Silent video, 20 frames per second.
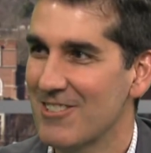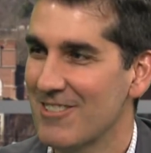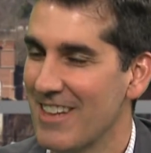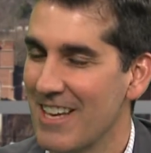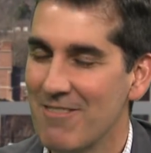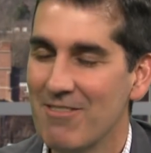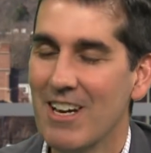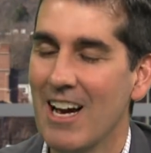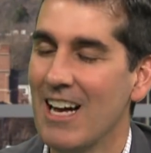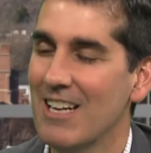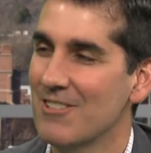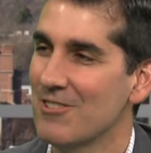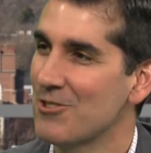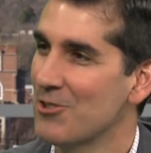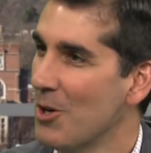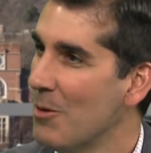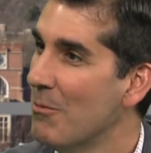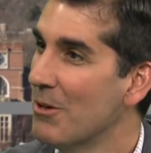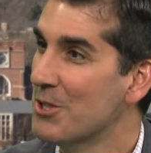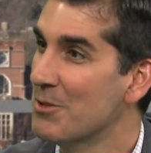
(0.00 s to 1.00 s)
they've gotten
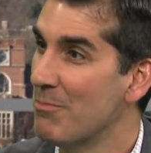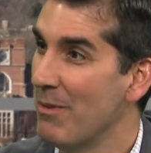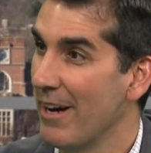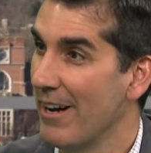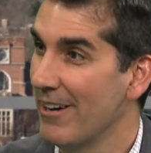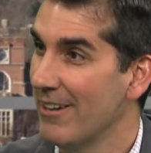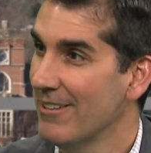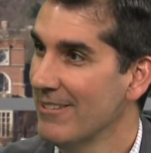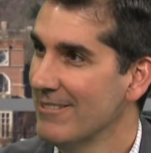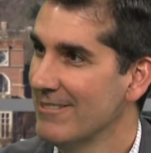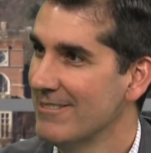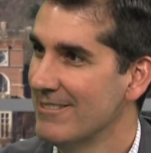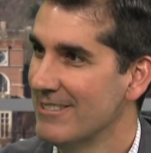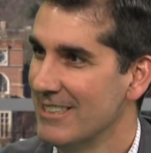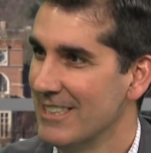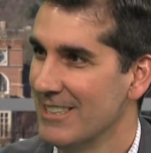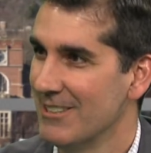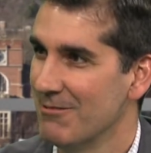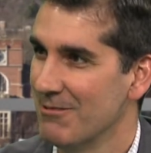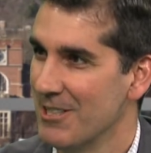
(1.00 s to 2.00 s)
so much better
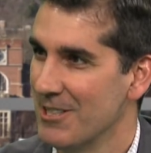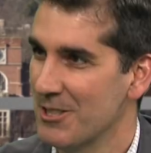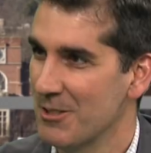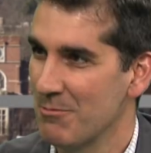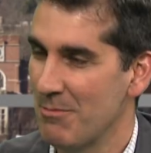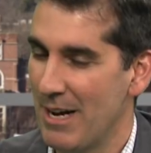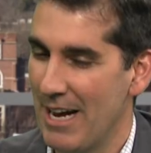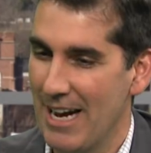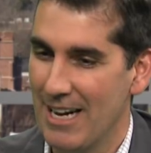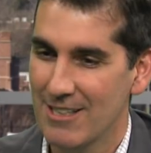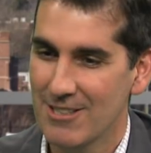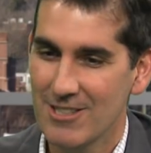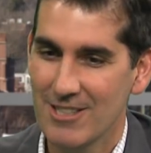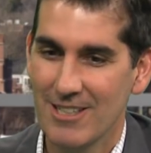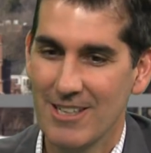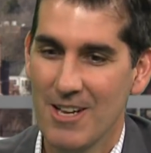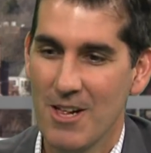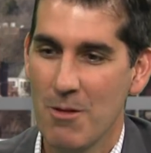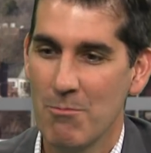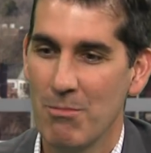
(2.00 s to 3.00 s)
in the recent past,